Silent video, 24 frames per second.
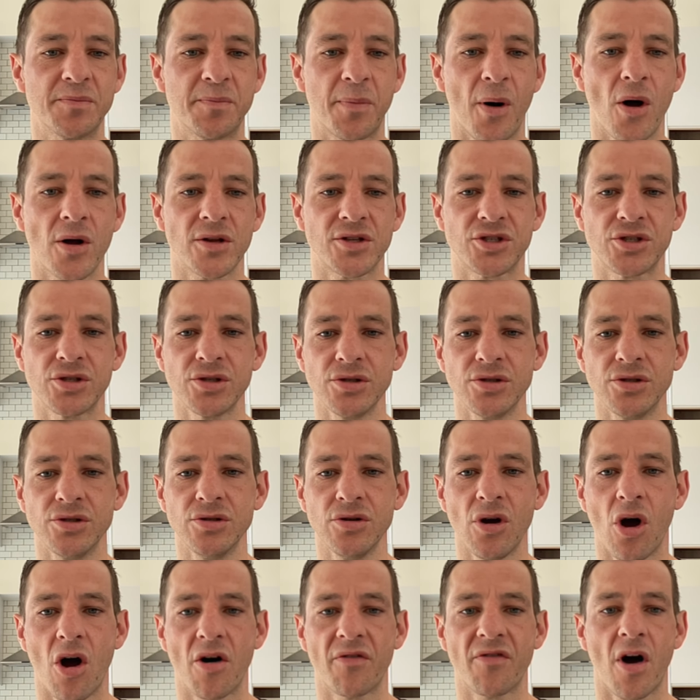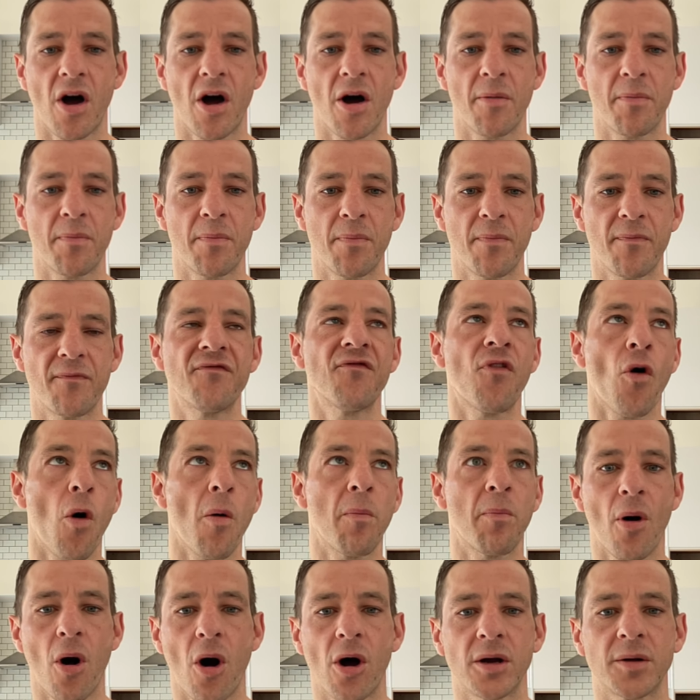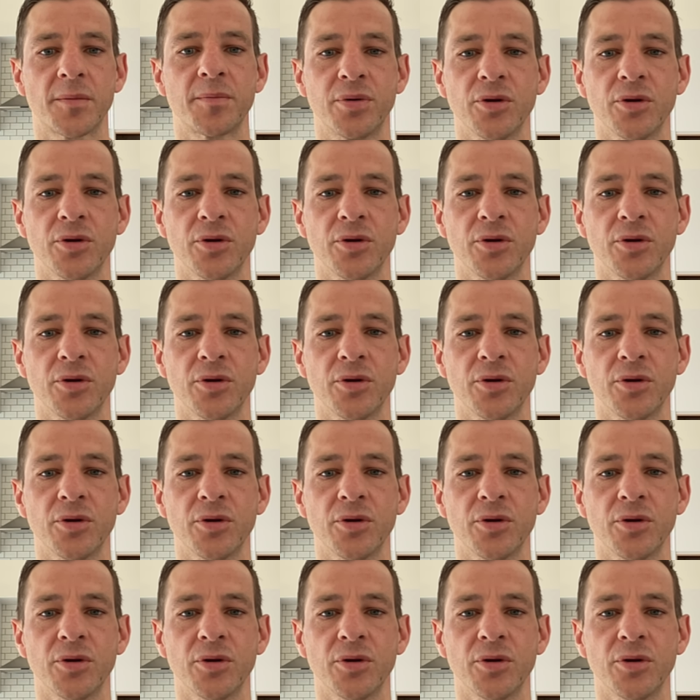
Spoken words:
part 2 of our 4-part